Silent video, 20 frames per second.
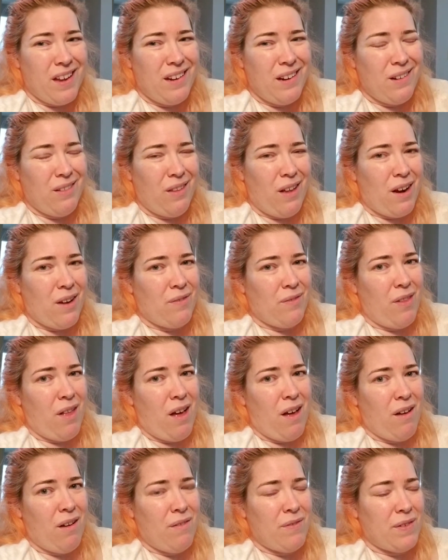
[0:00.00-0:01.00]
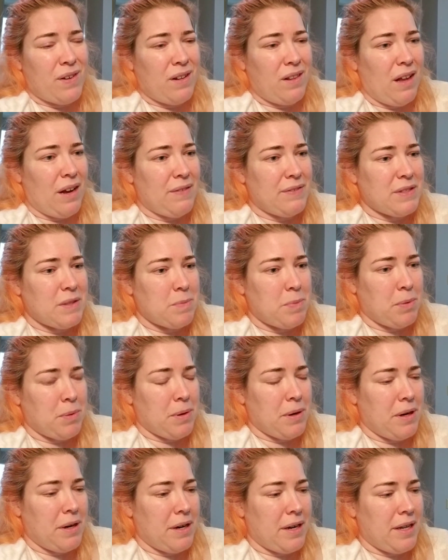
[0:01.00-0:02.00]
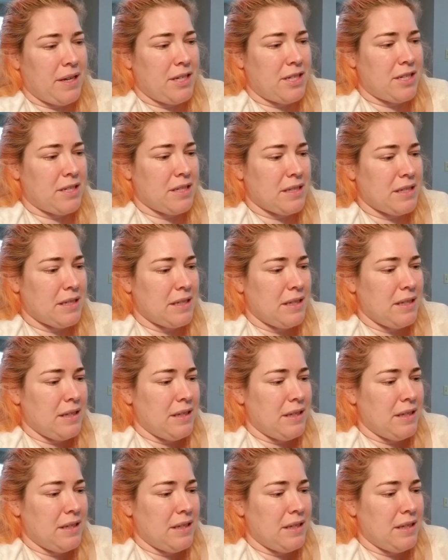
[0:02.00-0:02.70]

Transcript: I need a lot of love and a lot of support, and just,